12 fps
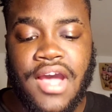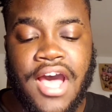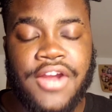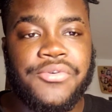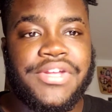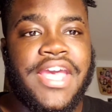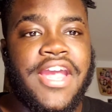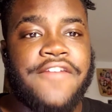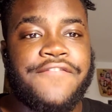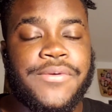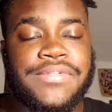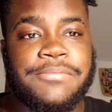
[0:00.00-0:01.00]
I don't care
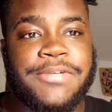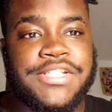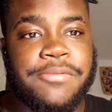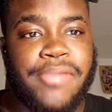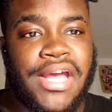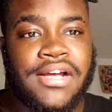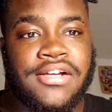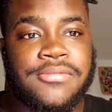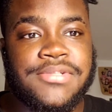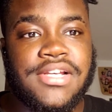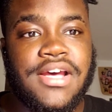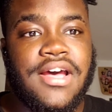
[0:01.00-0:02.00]
if it was a bunch of
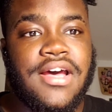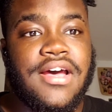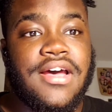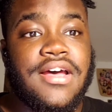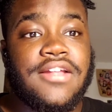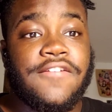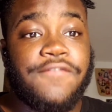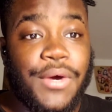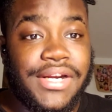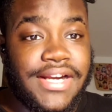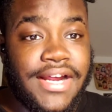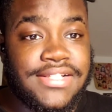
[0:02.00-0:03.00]
backups. The
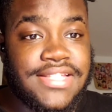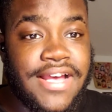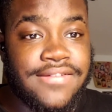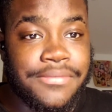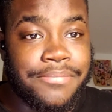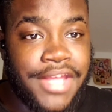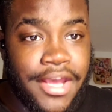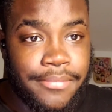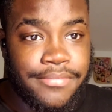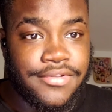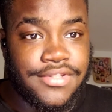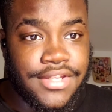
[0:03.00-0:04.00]
49ers have some depth
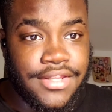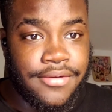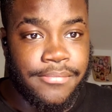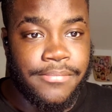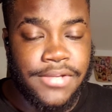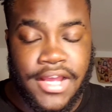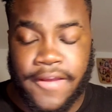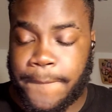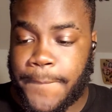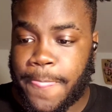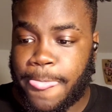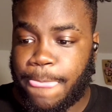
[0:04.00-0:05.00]
to them. Like,
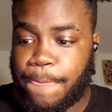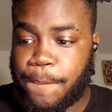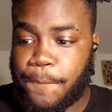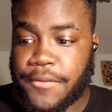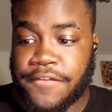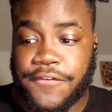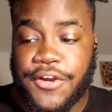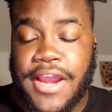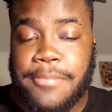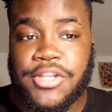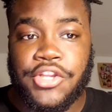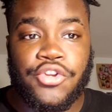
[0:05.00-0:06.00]
if you're
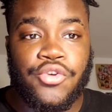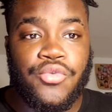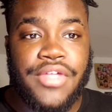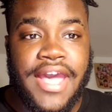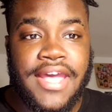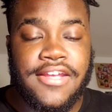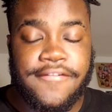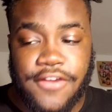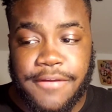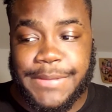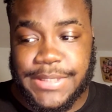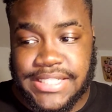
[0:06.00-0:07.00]
able to do that, if
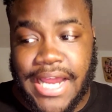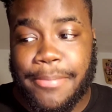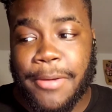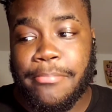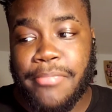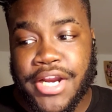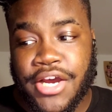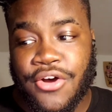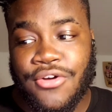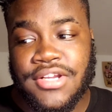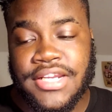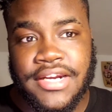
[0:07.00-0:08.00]
you're able to stop a mud
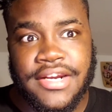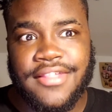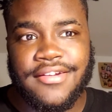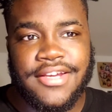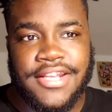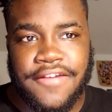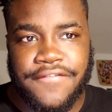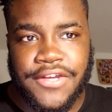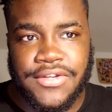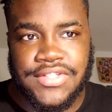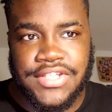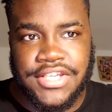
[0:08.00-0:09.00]
hole in another
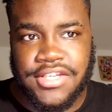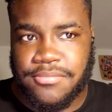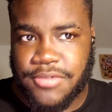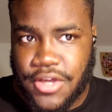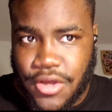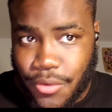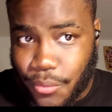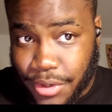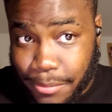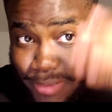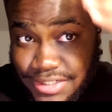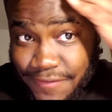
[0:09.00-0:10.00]
NFL team
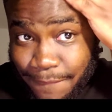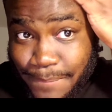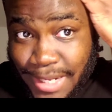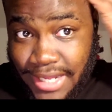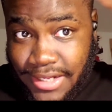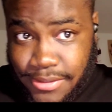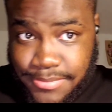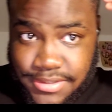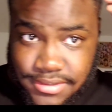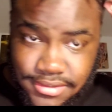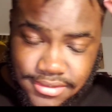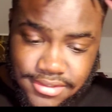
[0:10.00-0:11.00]
with a bunch of backups,